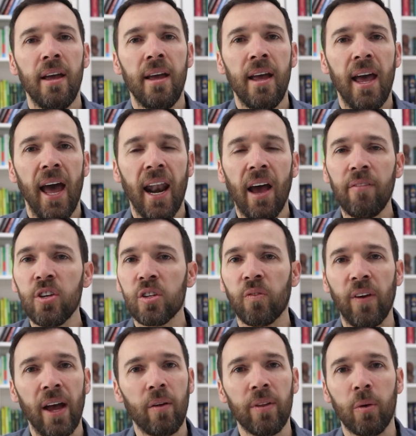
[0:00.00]
And I've just
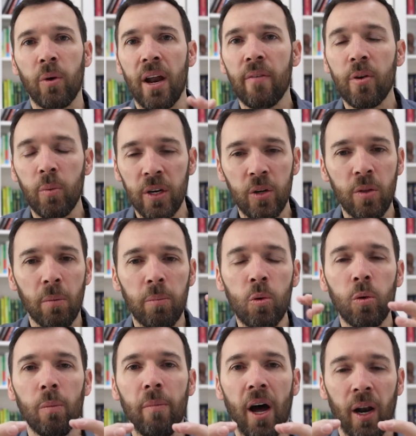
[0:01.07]
found that whenever we do the pool
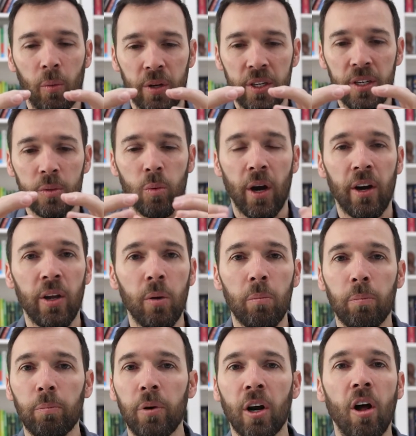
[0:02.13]
model, which is where you
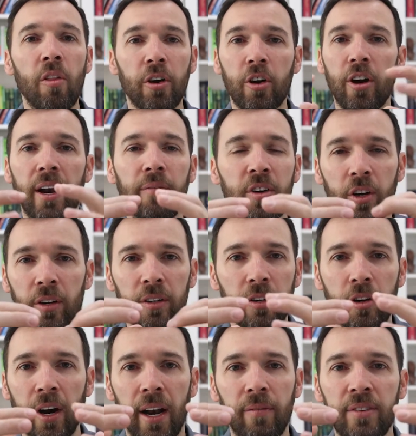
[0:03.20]
put all the
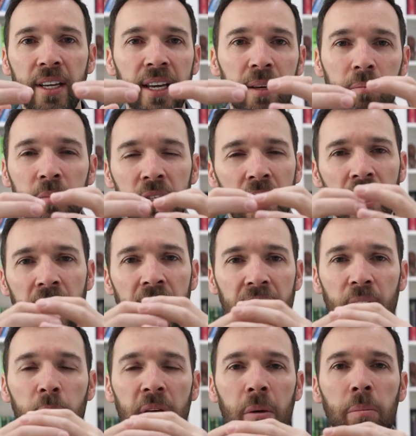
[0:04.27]
creative teams in a
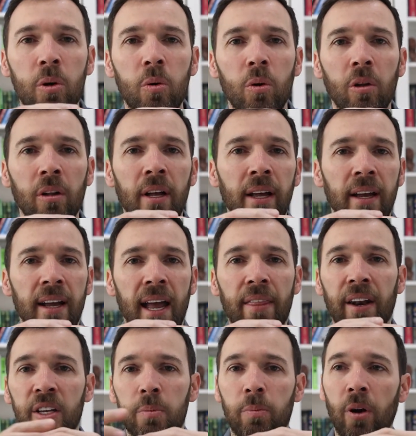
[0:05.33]
big pool, and then
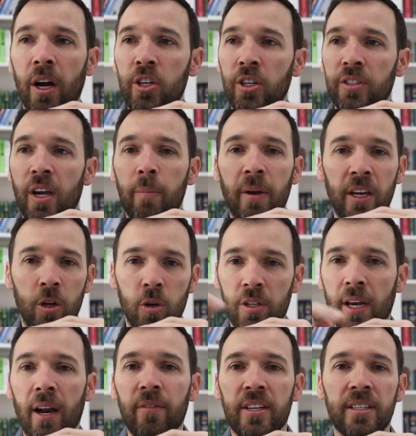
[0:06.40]
as projects come in, you just
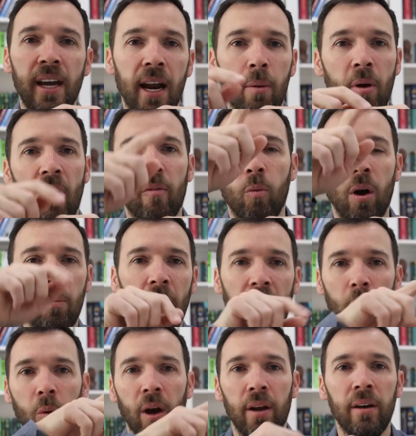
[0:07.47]
kind of assign them off one by
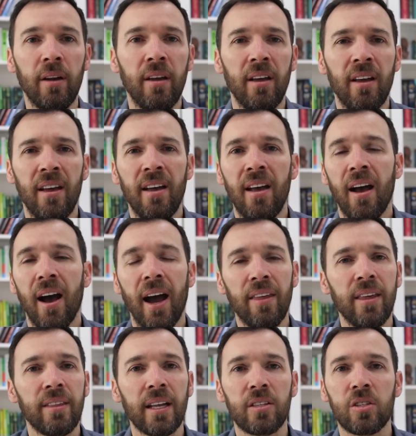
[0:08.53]
one. I
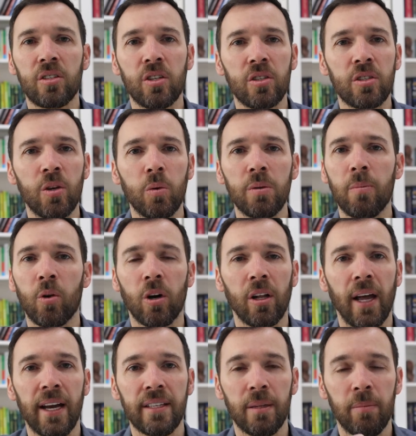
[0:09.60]
think that's just so
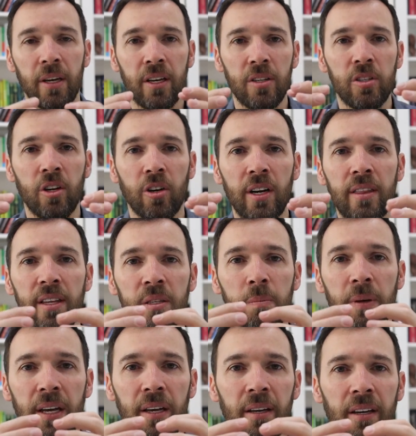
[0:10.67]
demoralizing, because you're
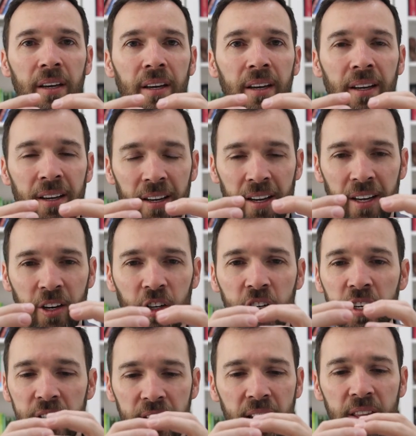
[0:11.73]

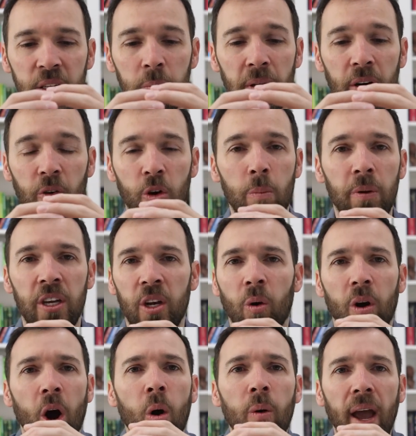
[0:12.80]
just in this big group and you don't
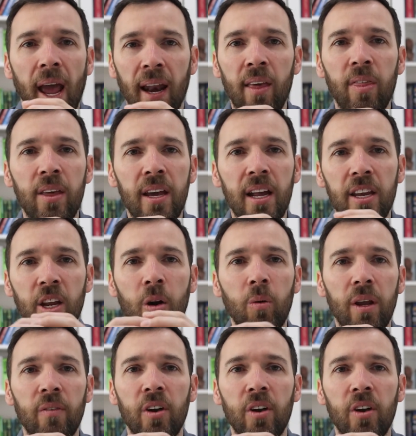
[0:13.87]
own anything, and you don't even